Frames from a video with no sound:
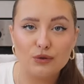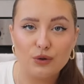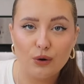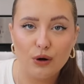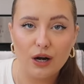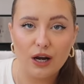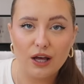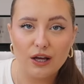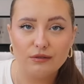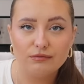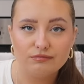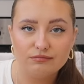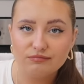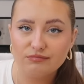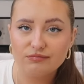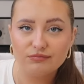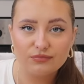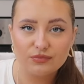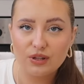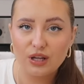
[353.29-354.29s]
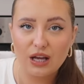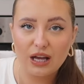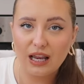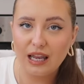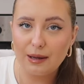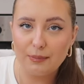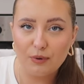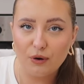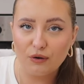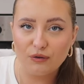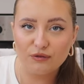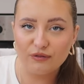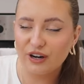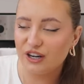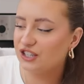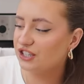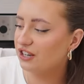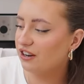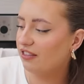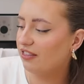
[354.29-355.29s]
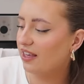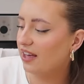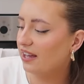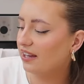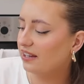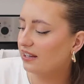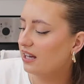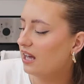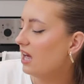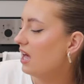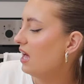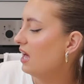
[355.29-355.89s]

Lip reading: toilet clip-on freshener thing.